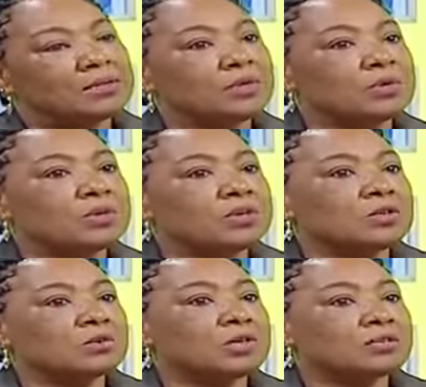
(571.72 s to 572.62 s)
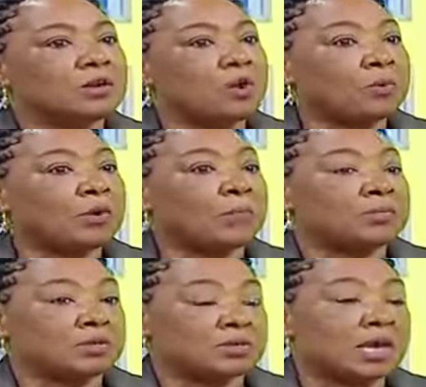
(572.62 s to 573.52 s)
So we need to actually open up
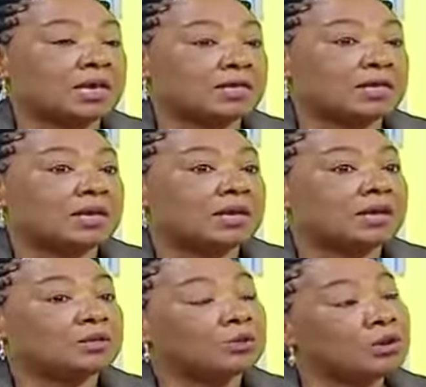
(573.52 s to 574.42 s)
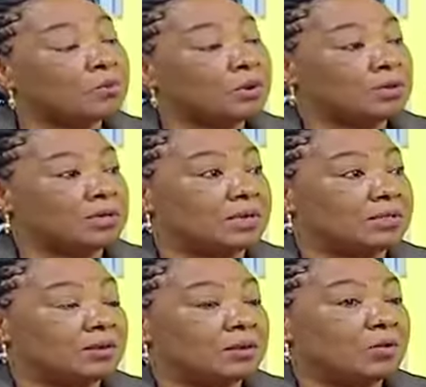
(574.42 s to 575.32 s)
as a society and talk about
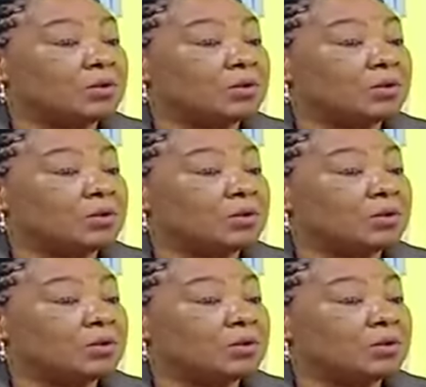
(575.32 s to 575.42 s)
death.